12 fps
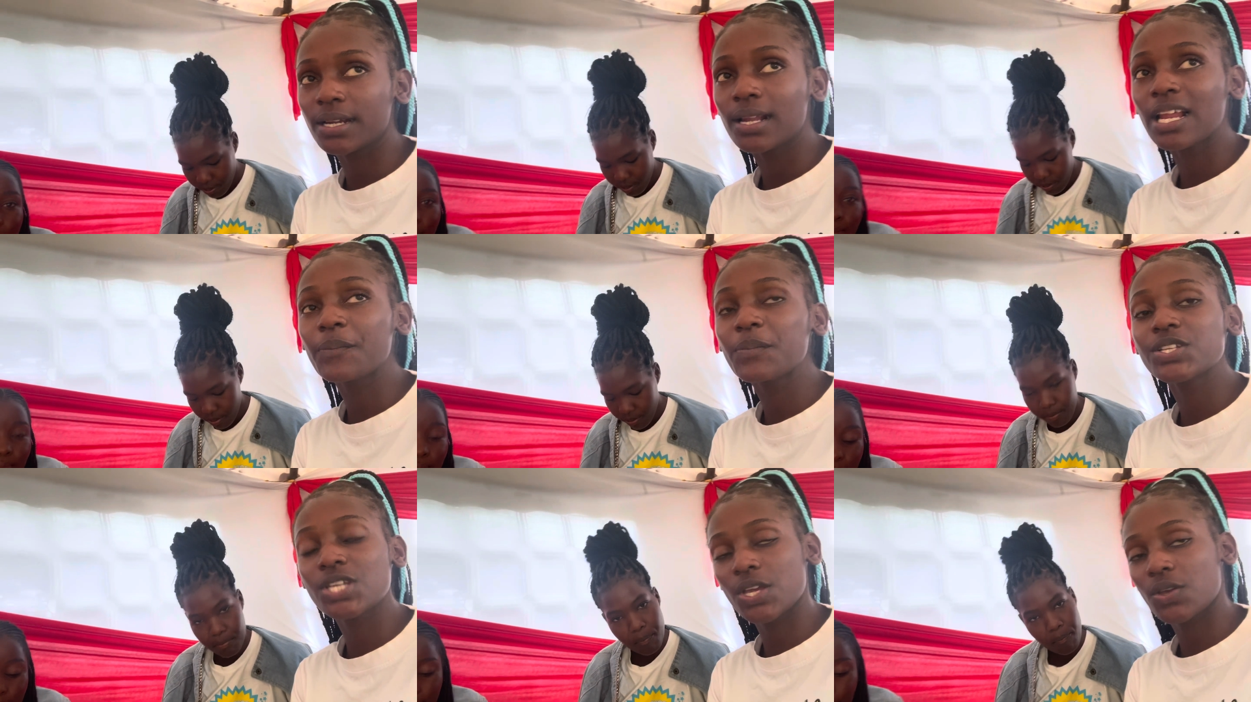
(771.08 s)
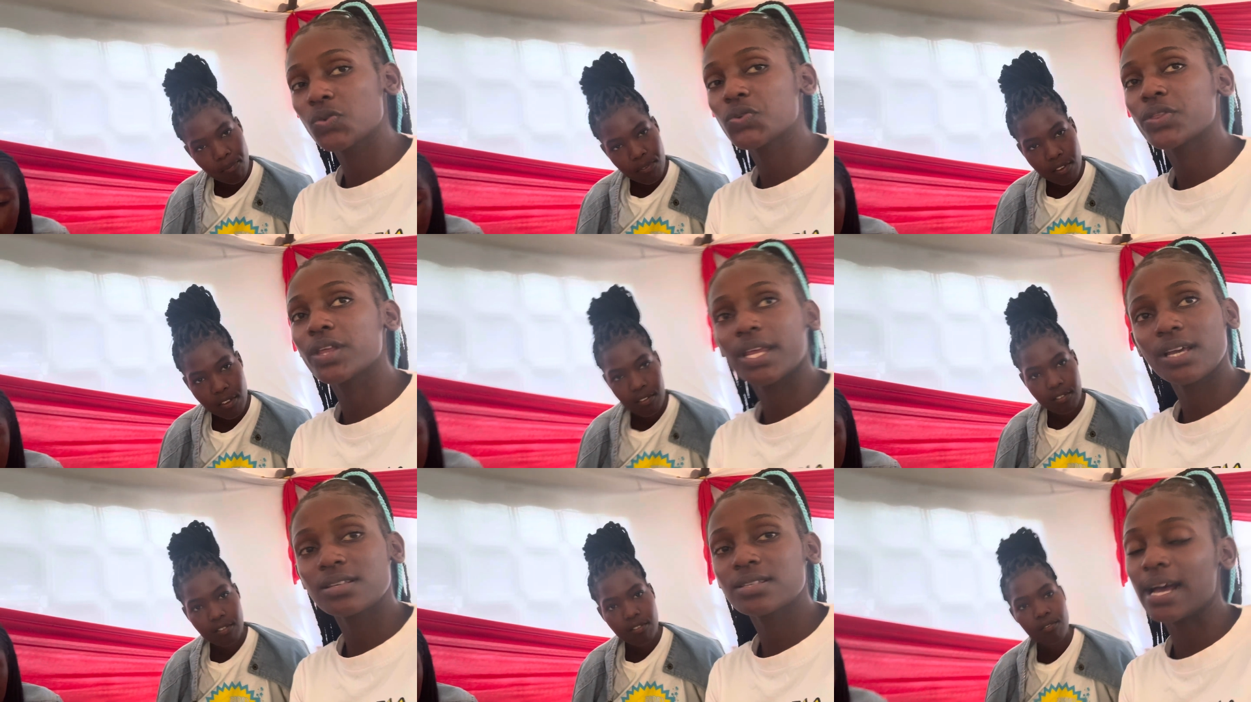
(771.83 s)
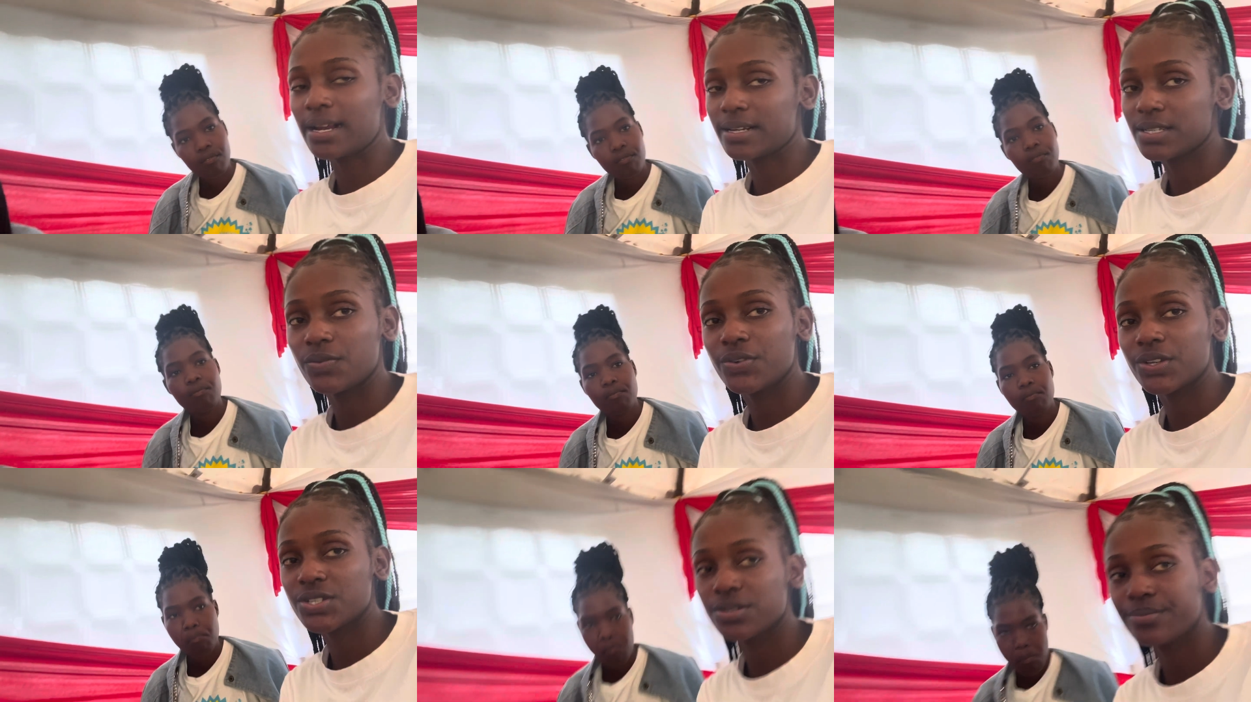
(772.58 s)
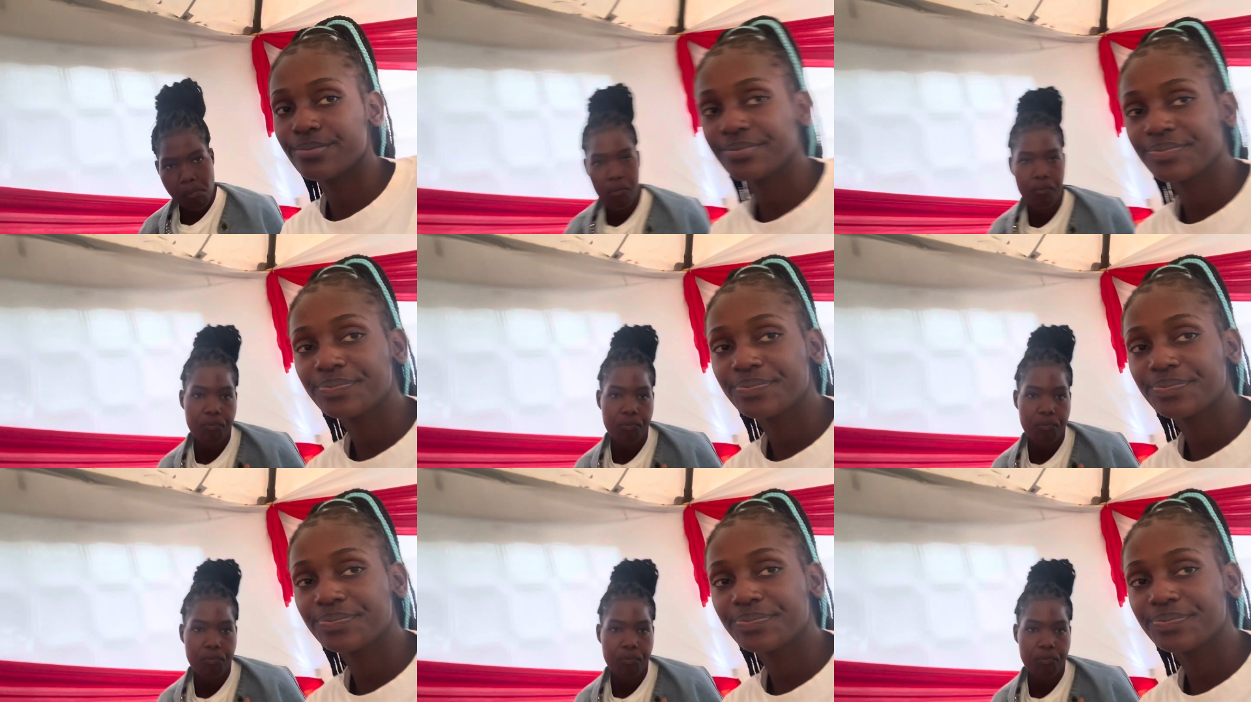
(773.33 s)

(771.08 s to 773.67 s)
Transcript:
Speaker 1: end let me take you to the next activity